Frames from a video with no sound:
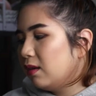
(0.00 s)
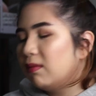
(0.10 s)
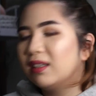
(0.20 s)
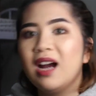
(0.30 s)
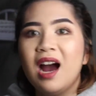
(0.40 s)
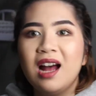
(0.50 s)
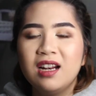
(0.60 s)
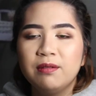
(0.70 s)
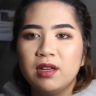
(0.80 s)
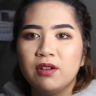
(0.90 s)

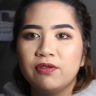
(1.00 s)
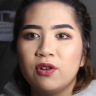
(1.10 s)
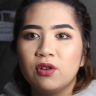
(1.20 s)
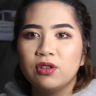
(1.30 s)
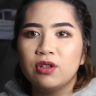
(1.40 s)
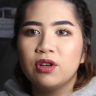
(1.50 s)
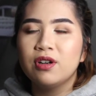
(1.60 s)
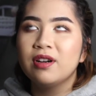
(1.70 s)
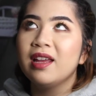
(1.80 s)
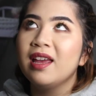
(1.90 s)
Mag-a-alarm na yung phone
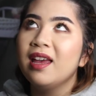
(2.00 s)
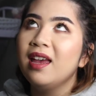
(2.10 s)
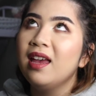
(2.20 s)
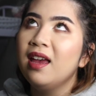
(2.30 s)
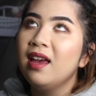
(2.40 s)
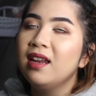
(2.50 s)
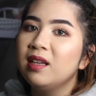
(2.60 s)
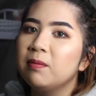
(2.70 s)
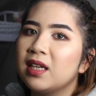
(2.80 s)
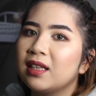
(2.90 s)
ko
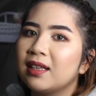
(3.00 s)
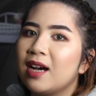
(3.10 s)
any minute